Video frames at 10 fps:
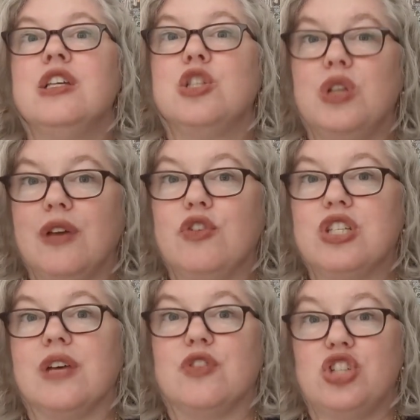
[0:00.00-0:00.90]
So give
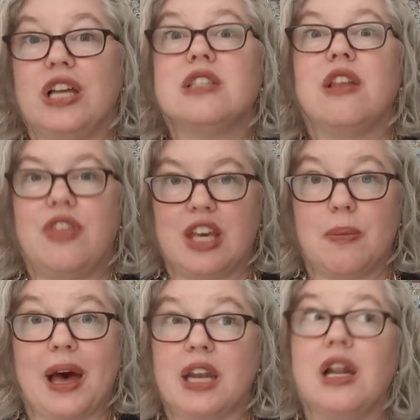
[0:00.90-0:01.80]
yourself a chance to think
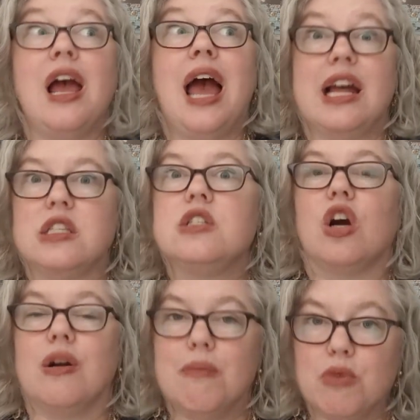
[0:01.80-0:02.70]
about it and
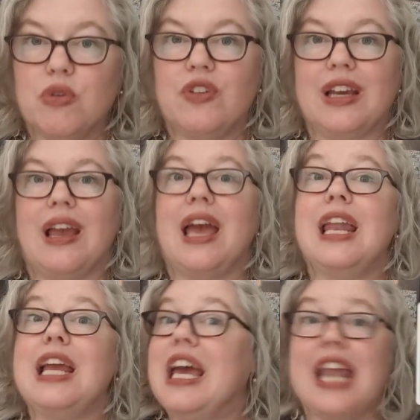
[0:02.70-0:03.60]
start moving
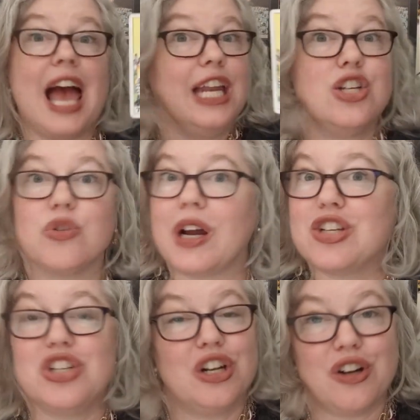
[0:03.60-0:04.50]
in any
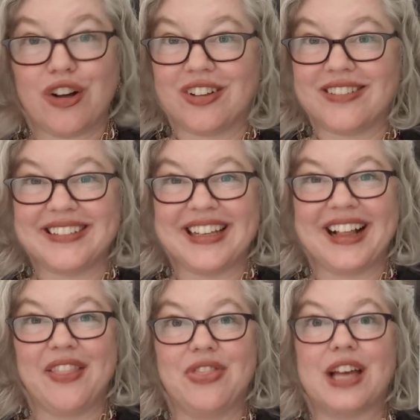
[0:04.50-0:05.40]
direction at all
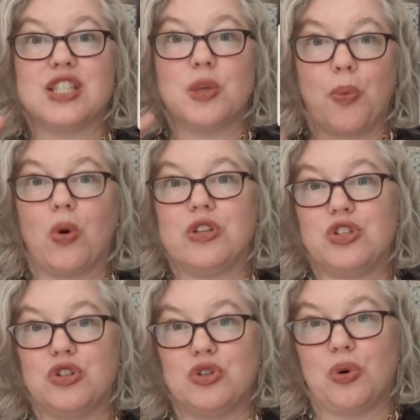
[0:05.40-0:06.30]
that
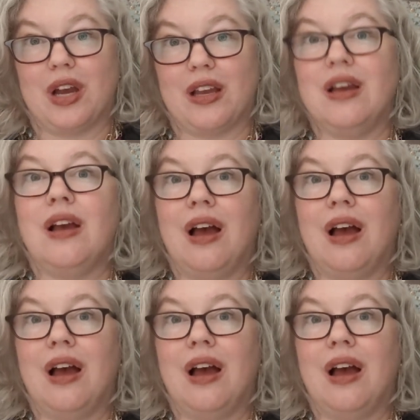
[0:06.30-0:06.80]
supports your joy.